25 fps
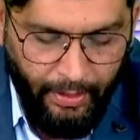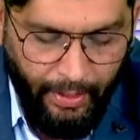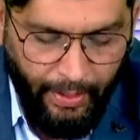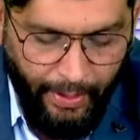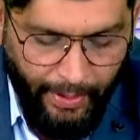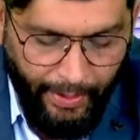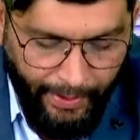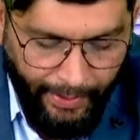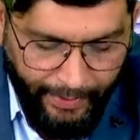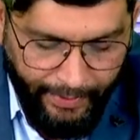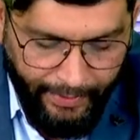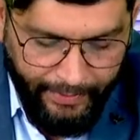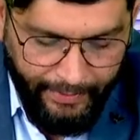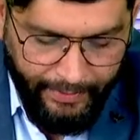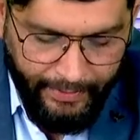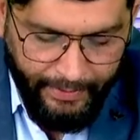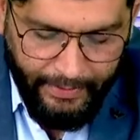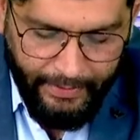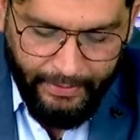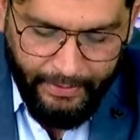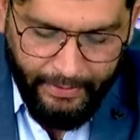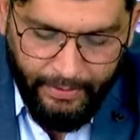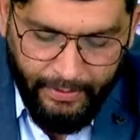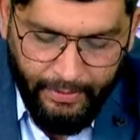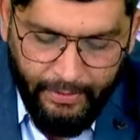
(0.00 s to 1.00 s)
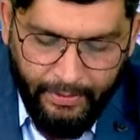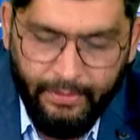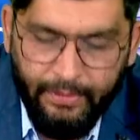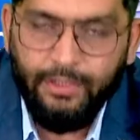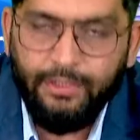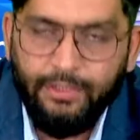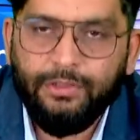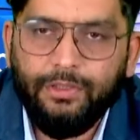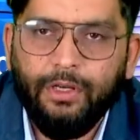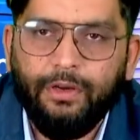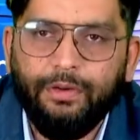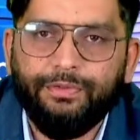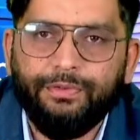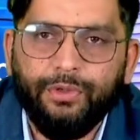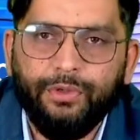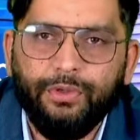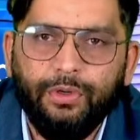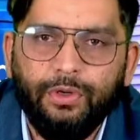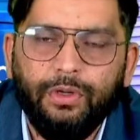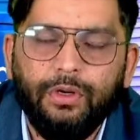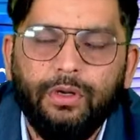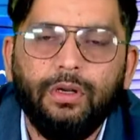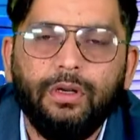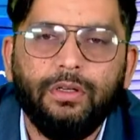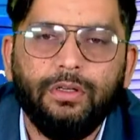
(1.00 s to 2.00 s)
and the
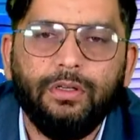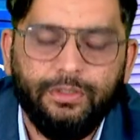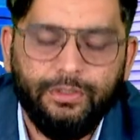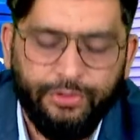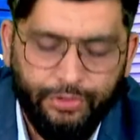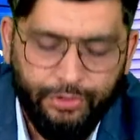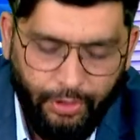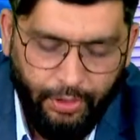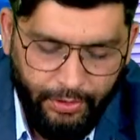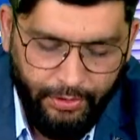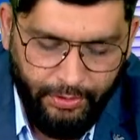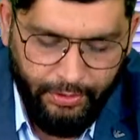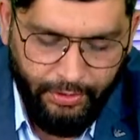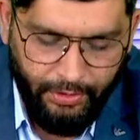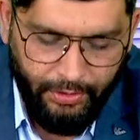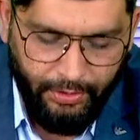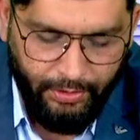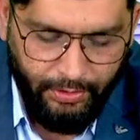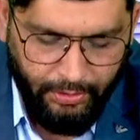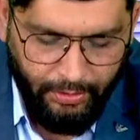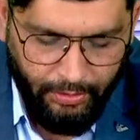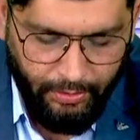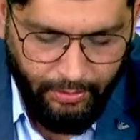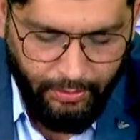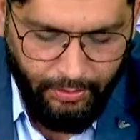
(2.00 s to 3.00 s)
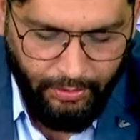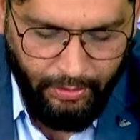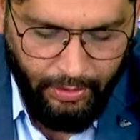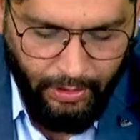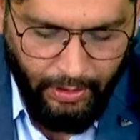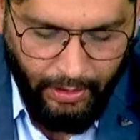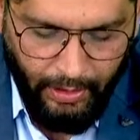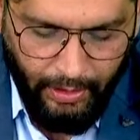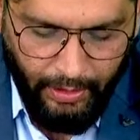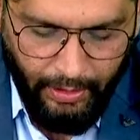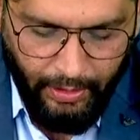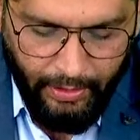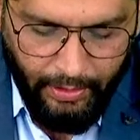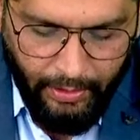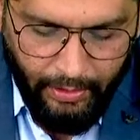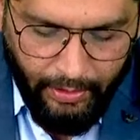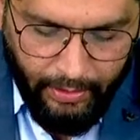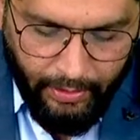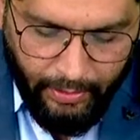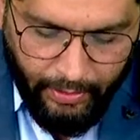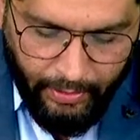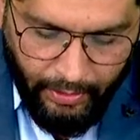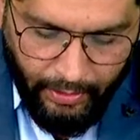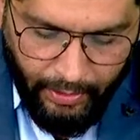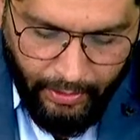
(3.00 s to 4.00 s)
softcore choices are
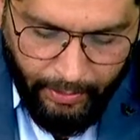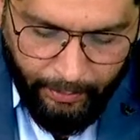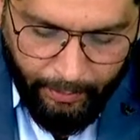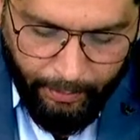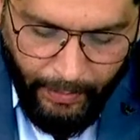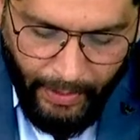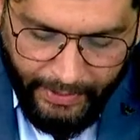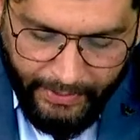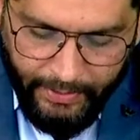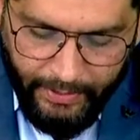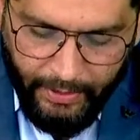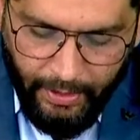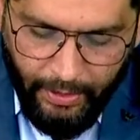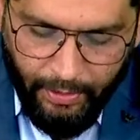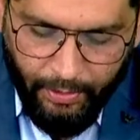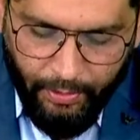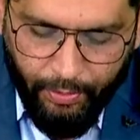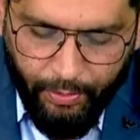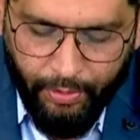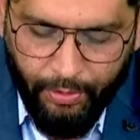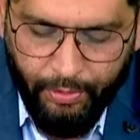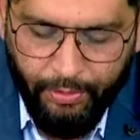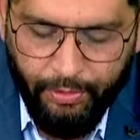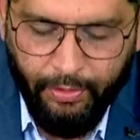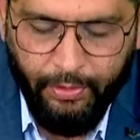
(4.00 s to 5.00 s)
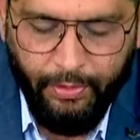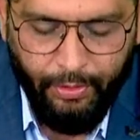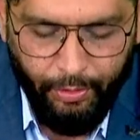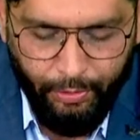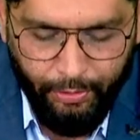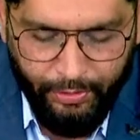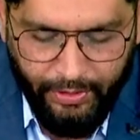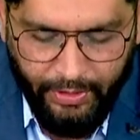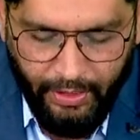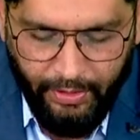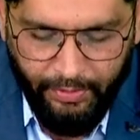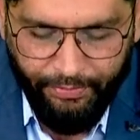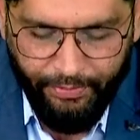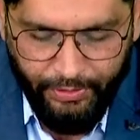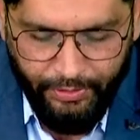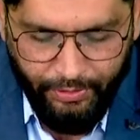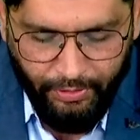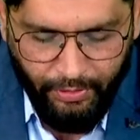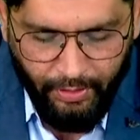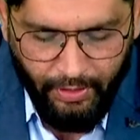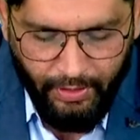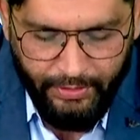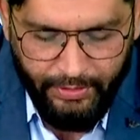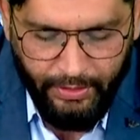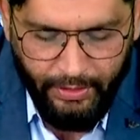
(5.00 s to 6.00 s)
bacterial growth and
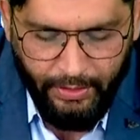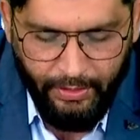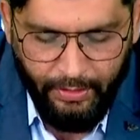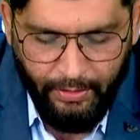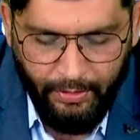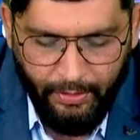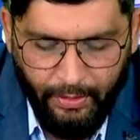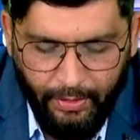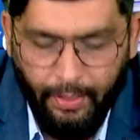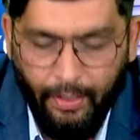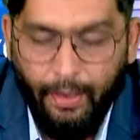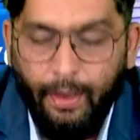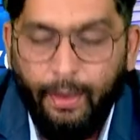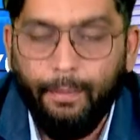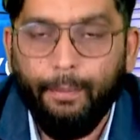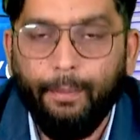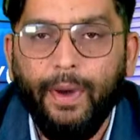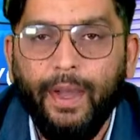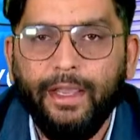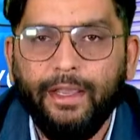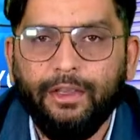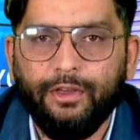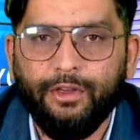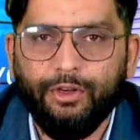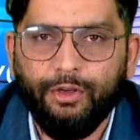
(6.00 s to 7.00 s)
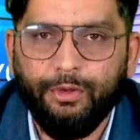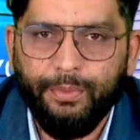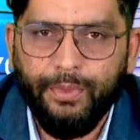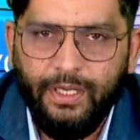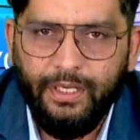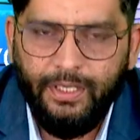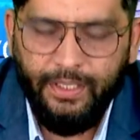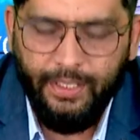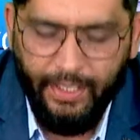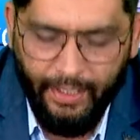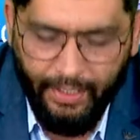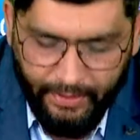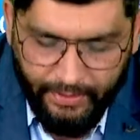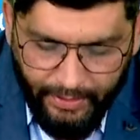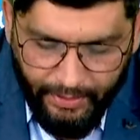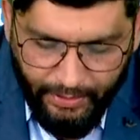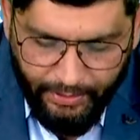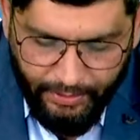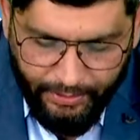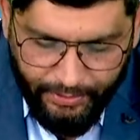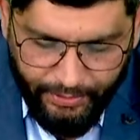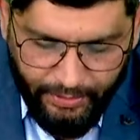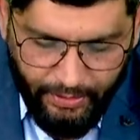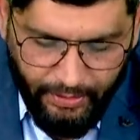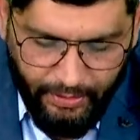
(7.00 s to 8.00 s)
physiology, microbial
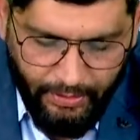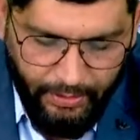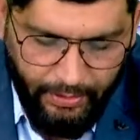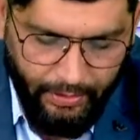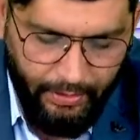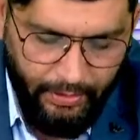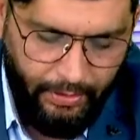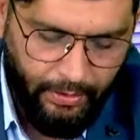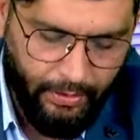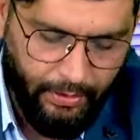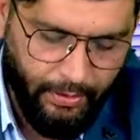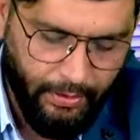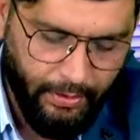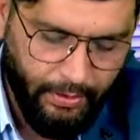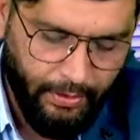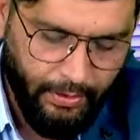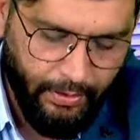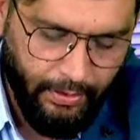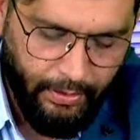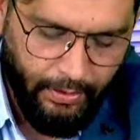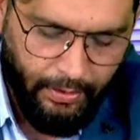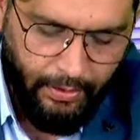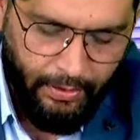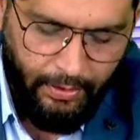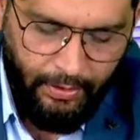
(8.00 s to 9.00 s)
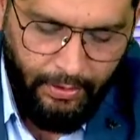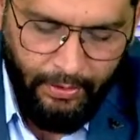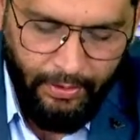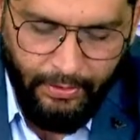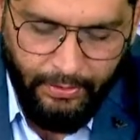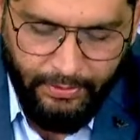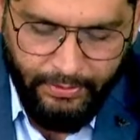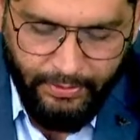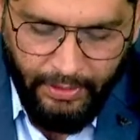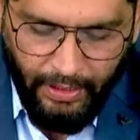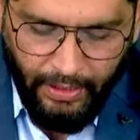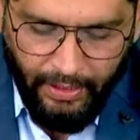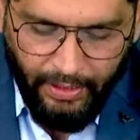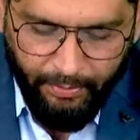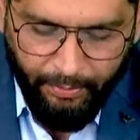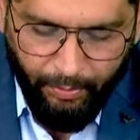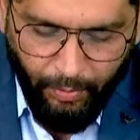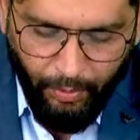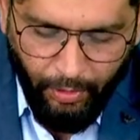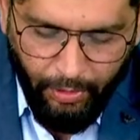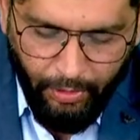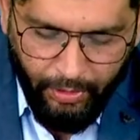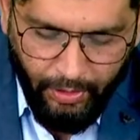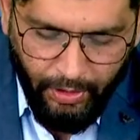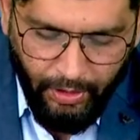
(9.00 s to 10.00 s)
techniques, cell and
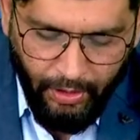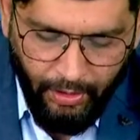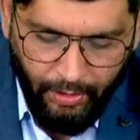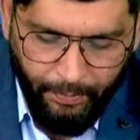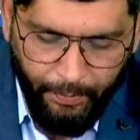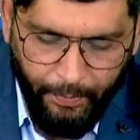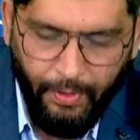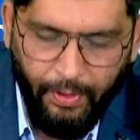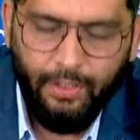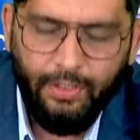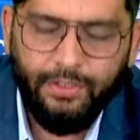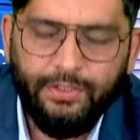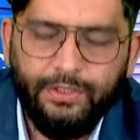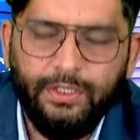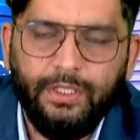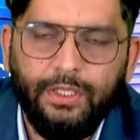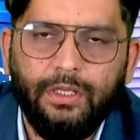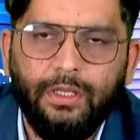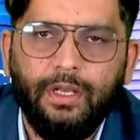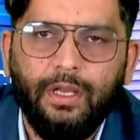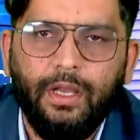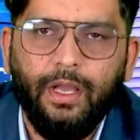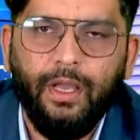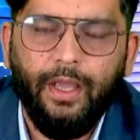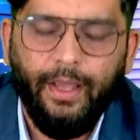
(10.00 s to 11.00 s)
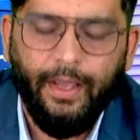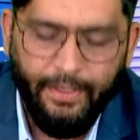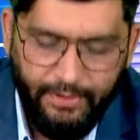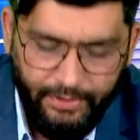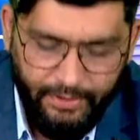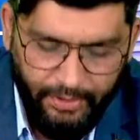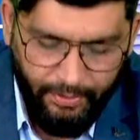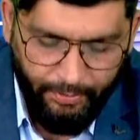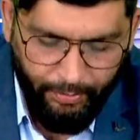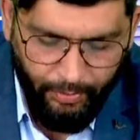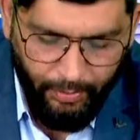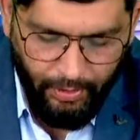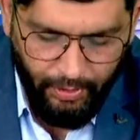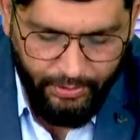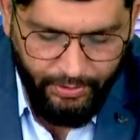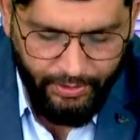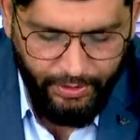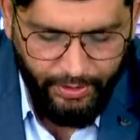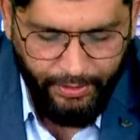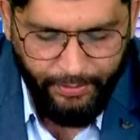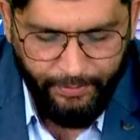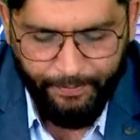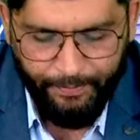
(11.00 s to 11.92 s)
molecular biology, enzymology.